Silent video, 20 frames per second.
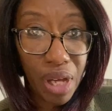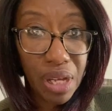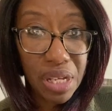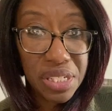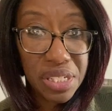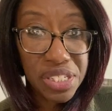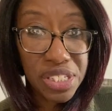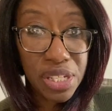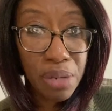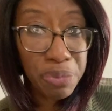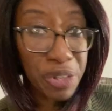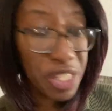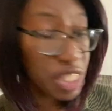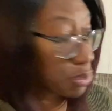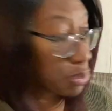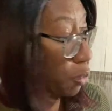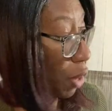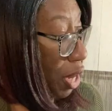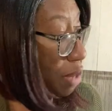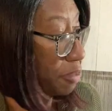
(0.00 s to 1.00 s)
Simply
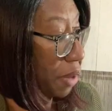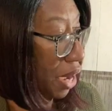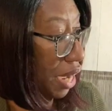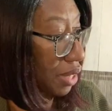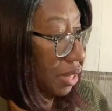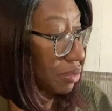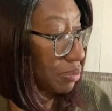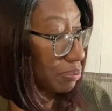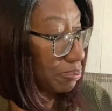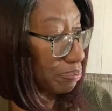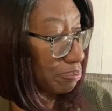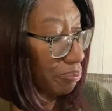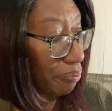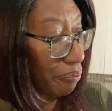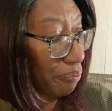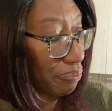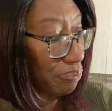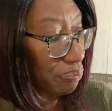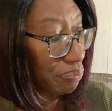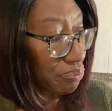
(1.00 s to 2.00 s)
spray paint.
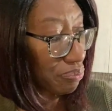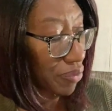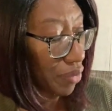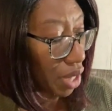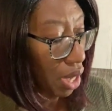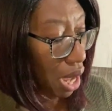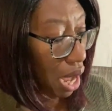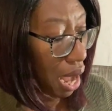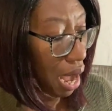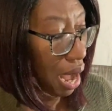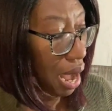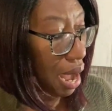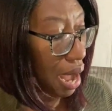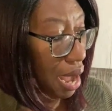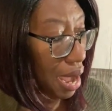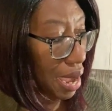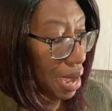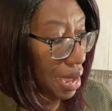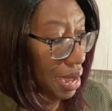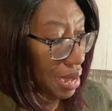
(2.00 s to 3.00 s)

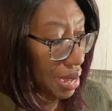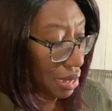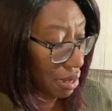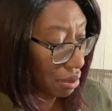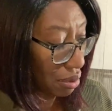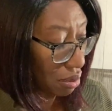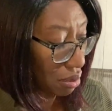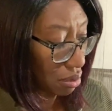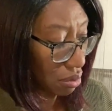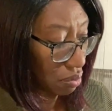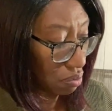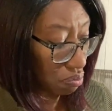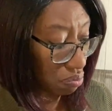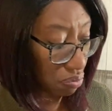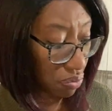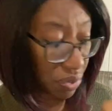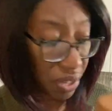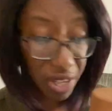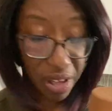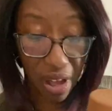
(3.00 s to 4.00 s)
I,
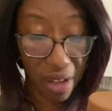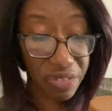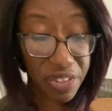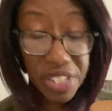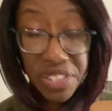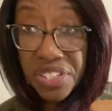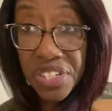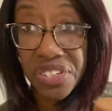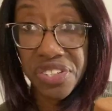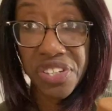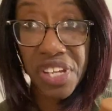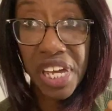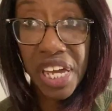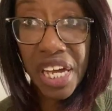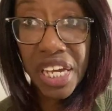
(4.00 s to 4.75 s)
th this is the